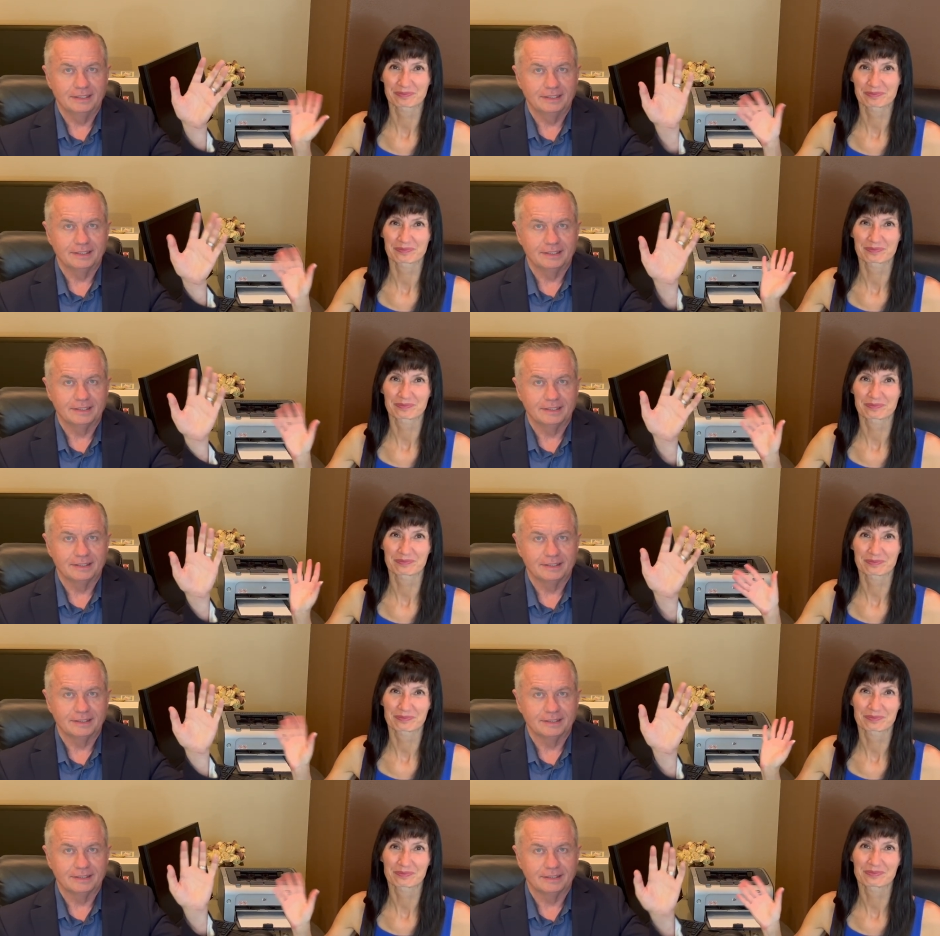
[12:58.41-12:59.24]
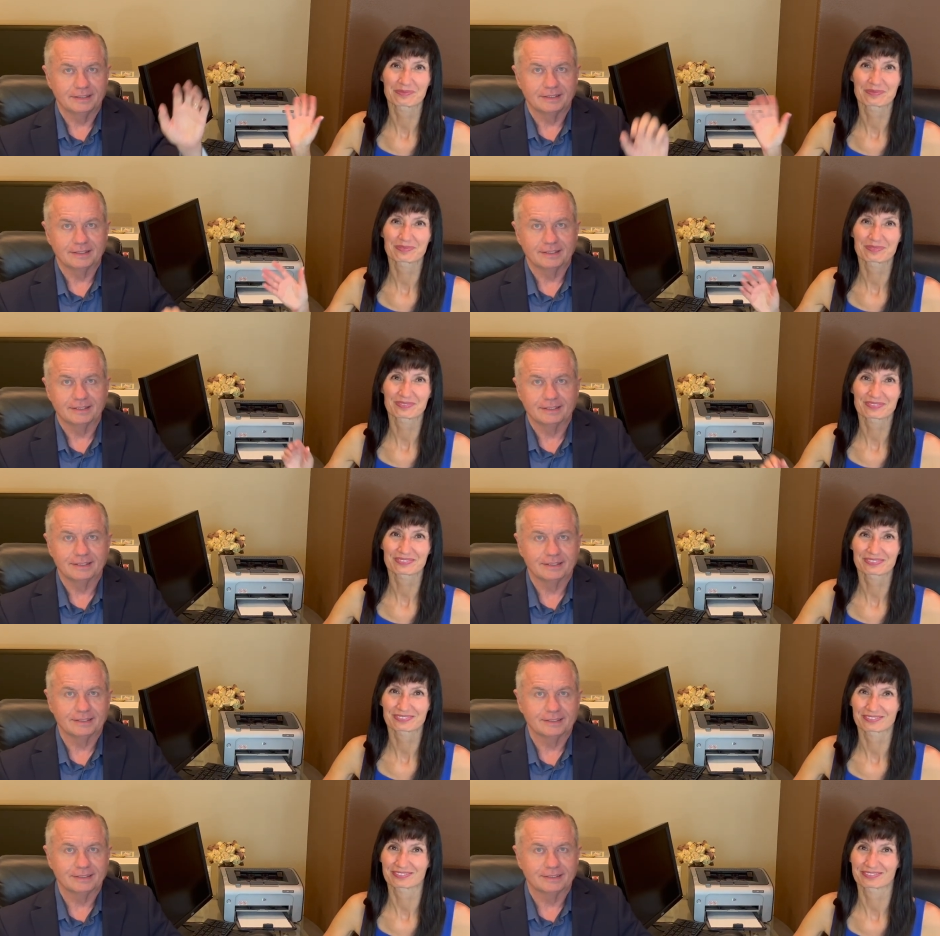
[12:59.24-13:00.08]

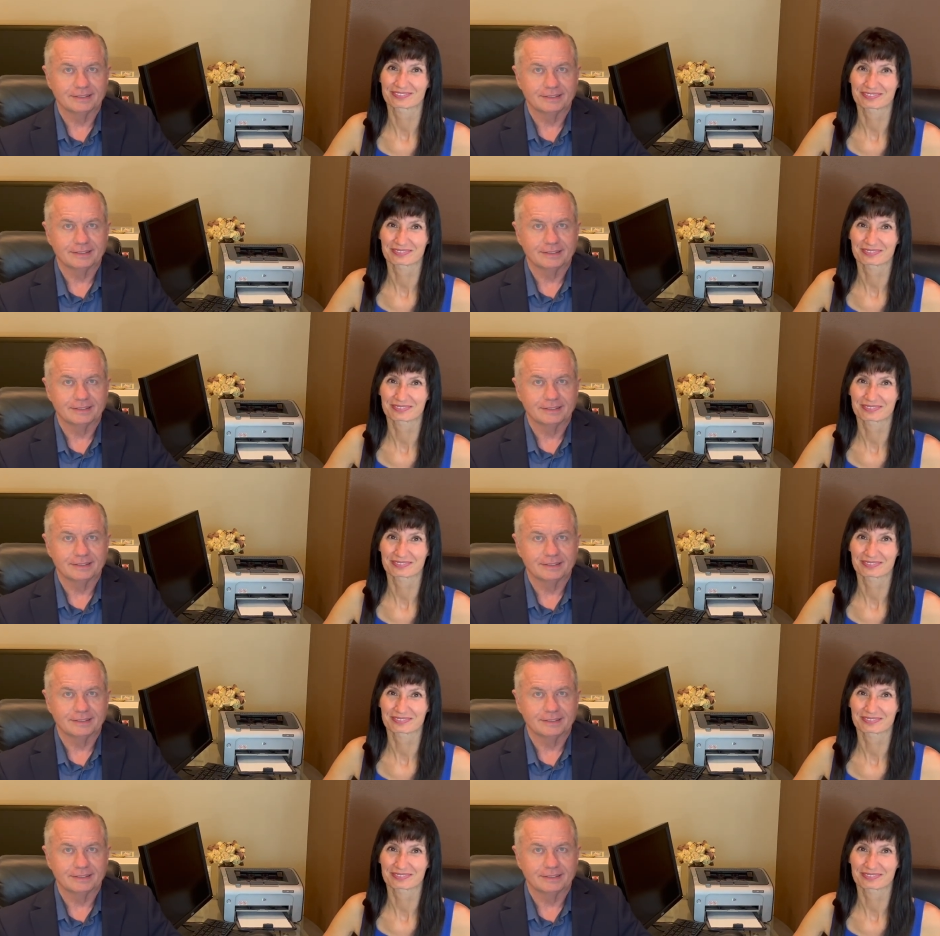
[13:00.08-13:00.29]
[no speech]